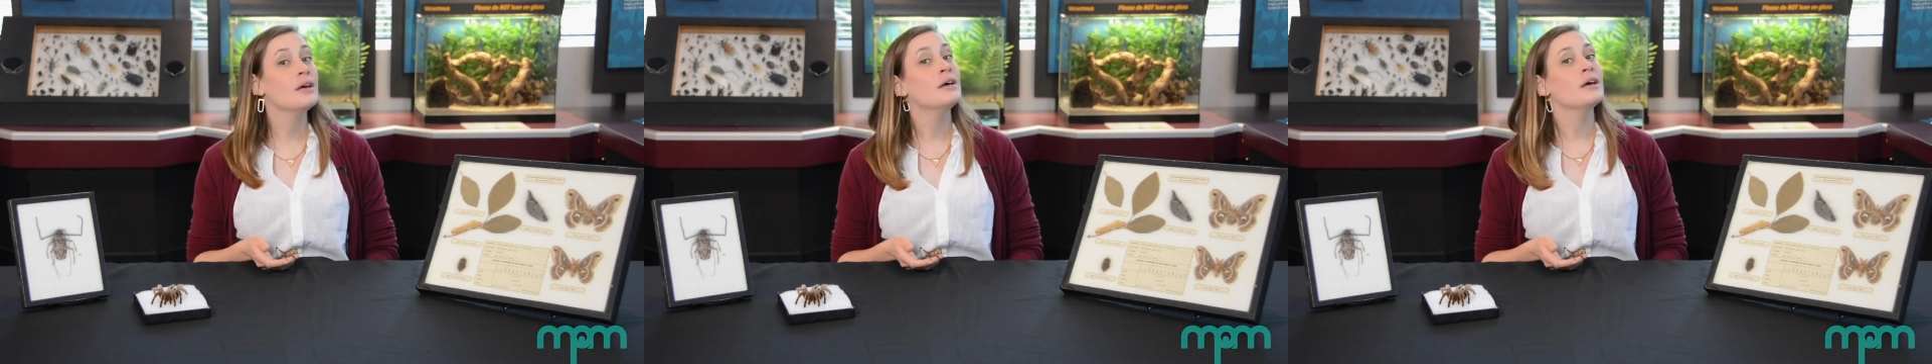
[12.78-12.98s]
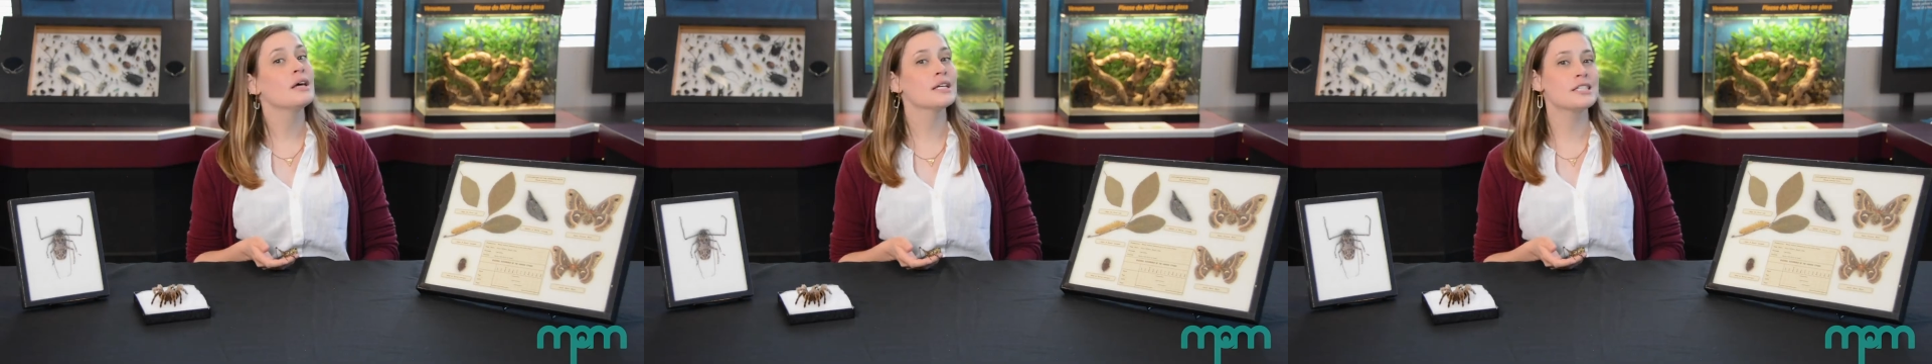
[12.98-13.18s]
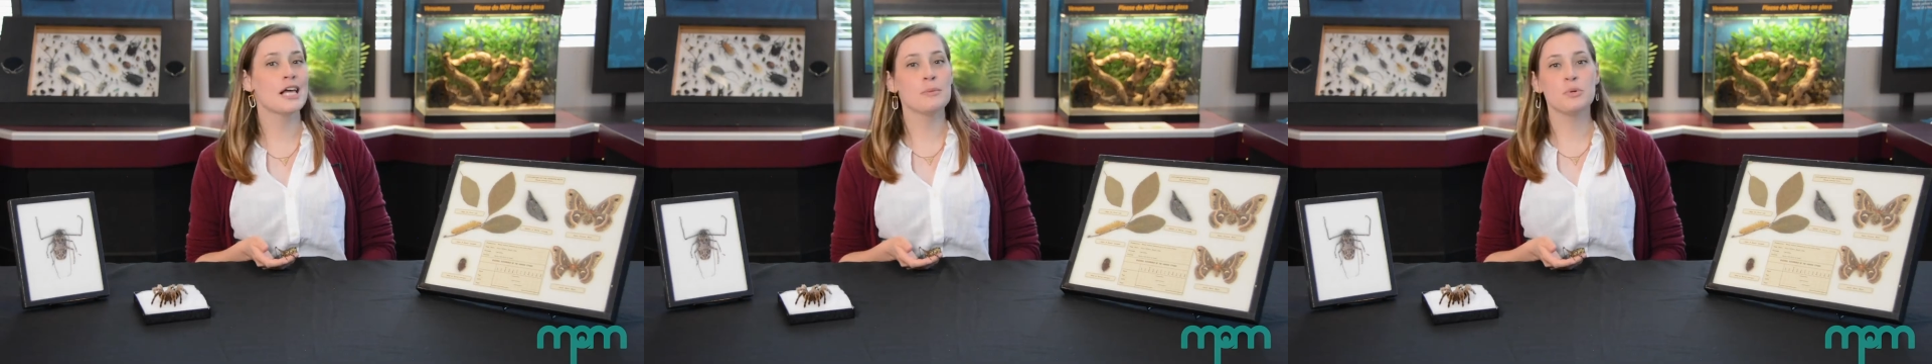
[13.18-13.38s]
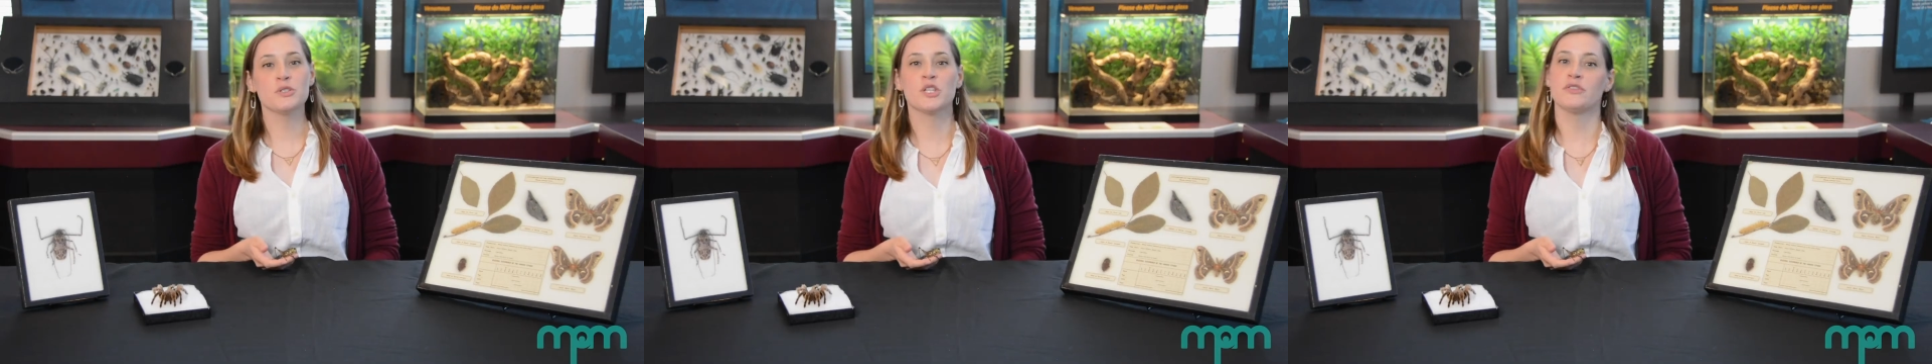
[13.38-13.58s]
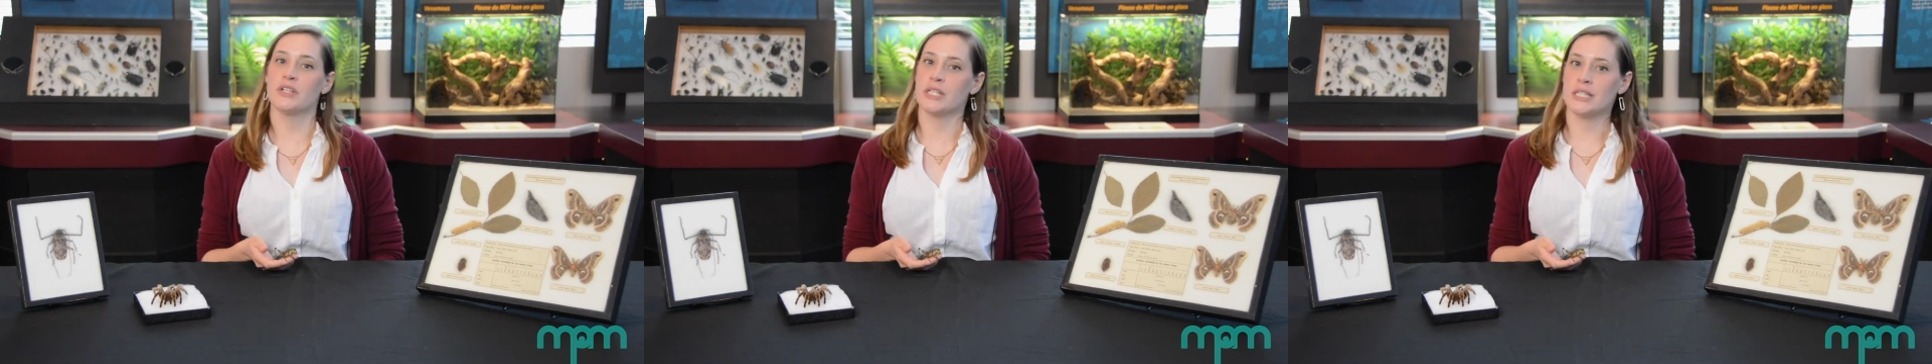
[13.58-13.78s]
Examples
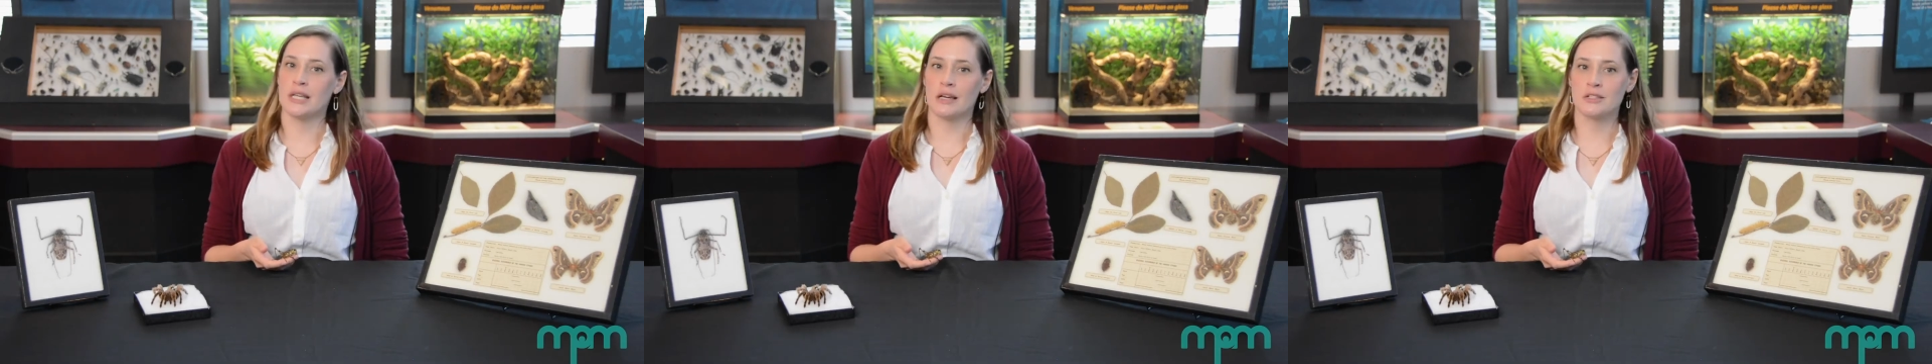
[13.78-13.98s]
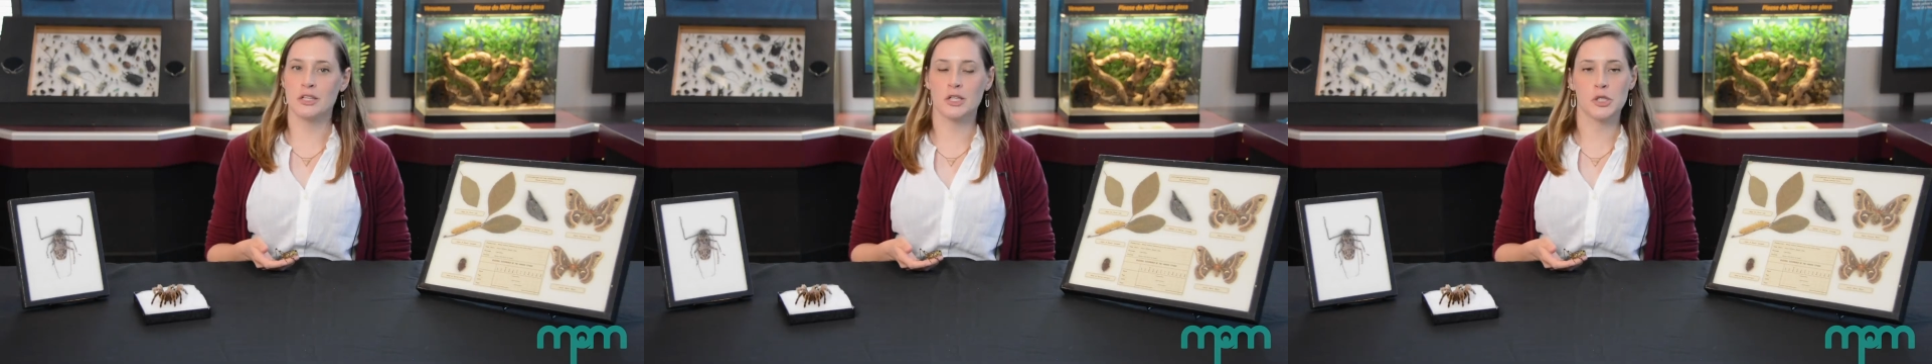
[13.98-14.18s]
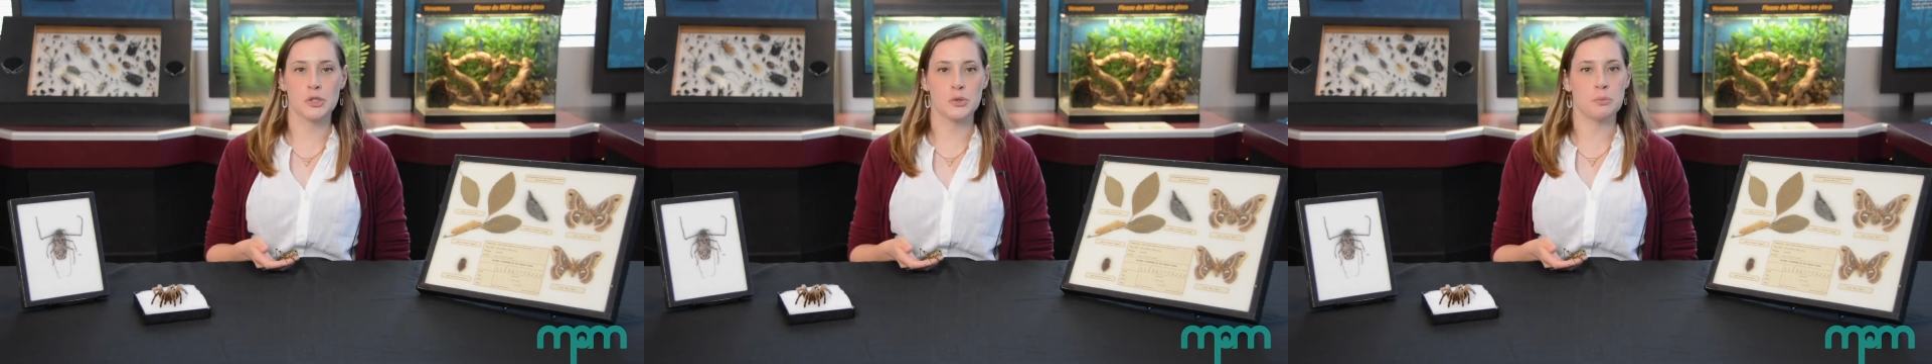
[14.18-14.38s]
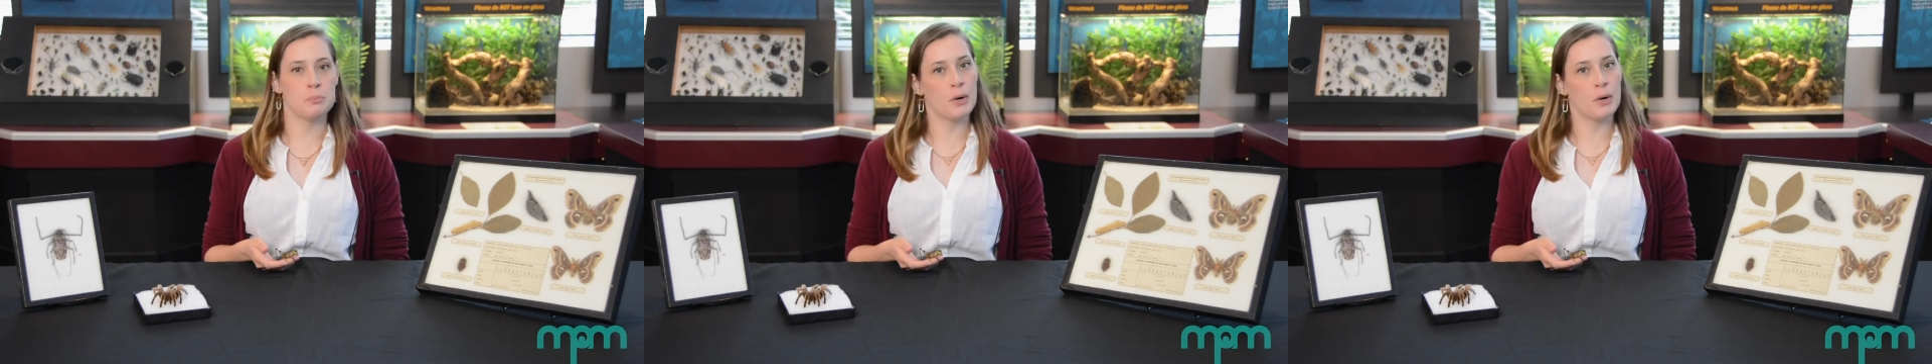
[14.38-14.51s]
of insects include